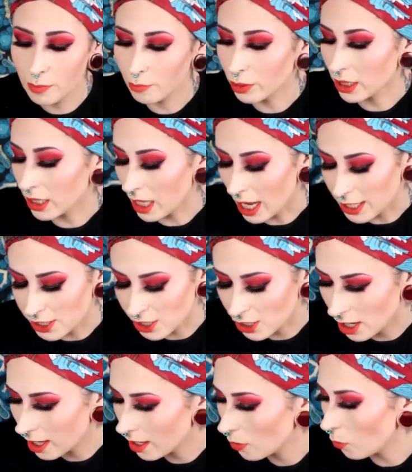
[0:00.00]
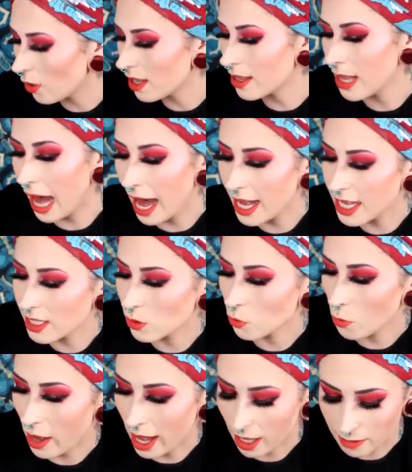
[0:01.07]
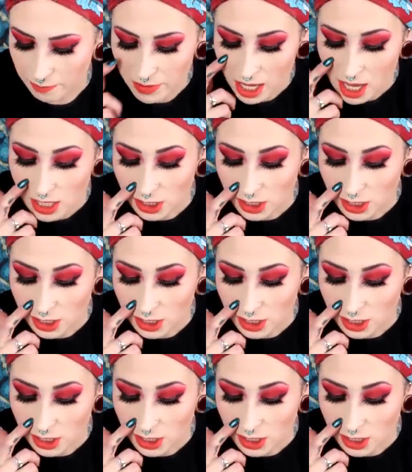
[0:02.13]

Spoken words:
blush with that as well.